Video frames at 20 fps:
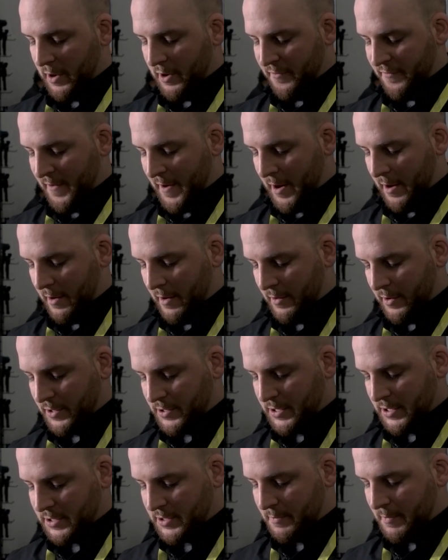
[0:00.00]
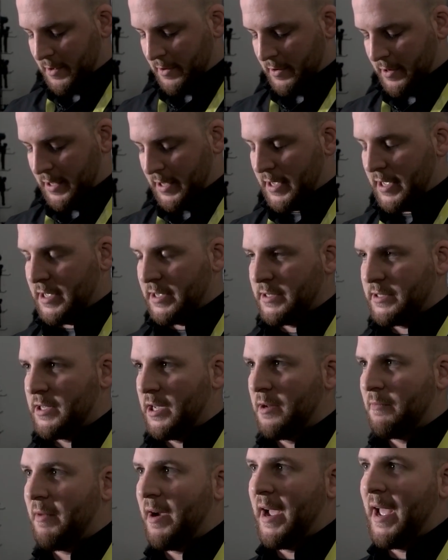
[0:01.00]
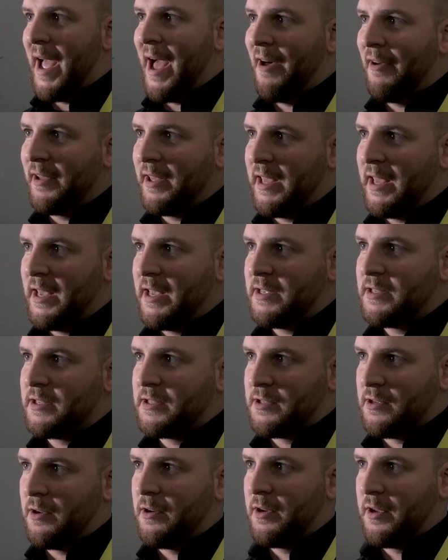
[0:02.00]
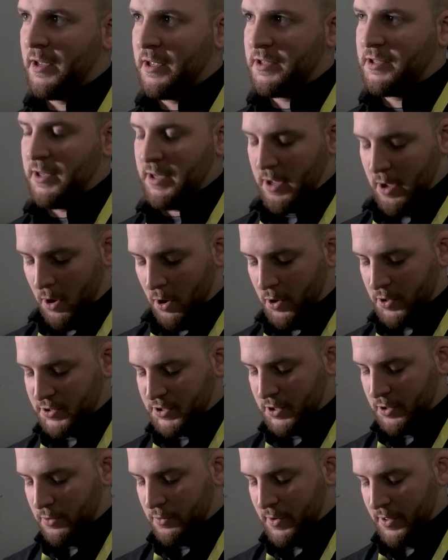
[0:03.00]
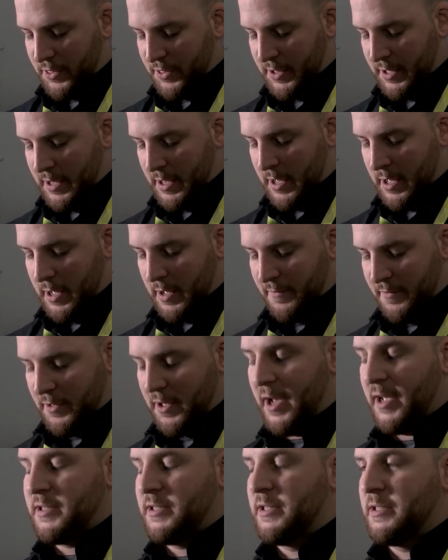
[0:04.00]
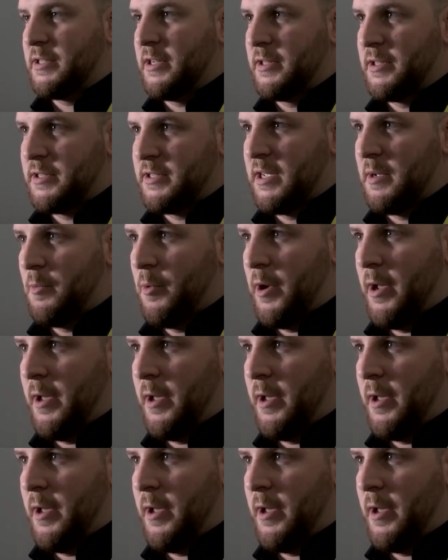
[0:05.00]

rate of fire adjustability is done by Allen keys. It's also with the velocity is done the same